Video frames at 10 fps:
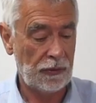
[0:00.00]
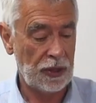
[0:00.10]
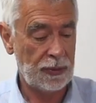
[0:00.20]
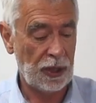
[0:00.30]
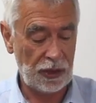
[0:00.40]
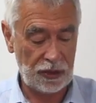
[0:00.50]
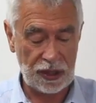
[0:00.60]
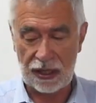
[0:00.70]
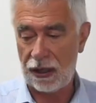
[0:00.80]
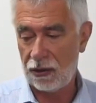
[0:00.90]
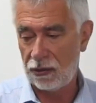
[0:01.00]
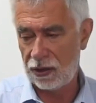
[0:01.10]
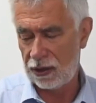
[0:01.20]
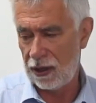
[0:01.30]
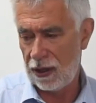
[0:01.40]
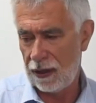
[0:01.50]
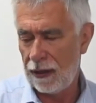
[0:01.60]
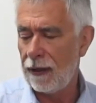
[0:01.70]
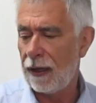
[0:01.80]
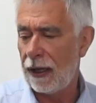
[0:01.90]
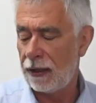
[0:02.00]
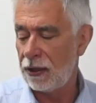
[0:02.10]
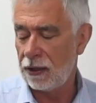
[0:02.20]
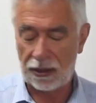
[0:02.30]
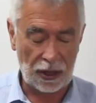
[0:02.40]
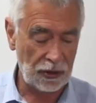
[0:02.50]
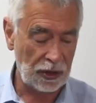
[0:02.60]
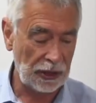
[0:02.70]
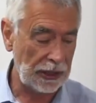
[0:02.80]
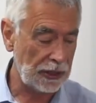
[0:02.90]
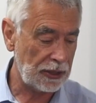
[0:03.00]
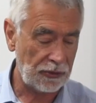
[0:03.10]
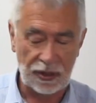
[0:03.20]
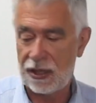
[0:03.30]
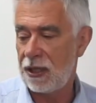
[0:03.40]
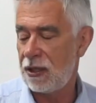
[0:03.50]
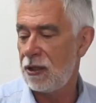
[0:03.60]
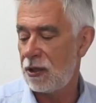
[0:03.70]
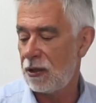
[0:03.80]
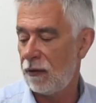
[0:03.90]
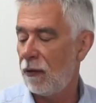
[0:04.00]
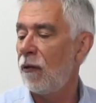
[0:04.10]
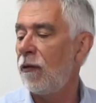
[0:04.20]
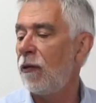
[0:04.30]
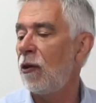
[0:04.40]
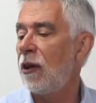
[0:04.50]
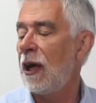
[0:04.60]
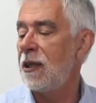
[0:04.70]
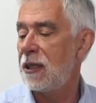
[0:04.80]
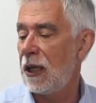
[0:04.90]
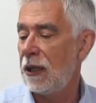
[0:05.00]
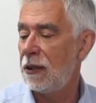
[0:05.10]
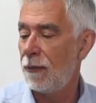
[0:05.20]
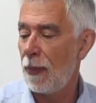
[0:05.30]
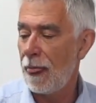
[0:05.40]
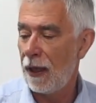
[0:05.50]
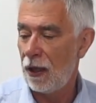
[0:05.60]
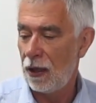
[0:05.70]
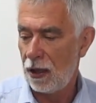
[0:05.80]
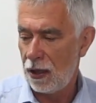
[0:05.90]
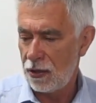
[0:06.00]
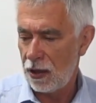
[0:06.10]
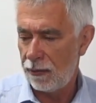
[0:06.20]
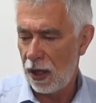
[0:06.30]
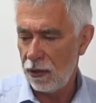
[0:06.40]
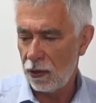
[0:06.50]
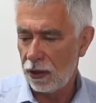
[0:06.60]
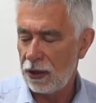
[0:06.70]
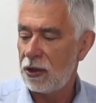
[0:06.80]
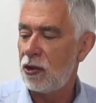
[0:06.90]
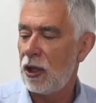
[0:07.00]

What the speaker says: respiratory cycles and calculate resistance for that side. So I'm now going to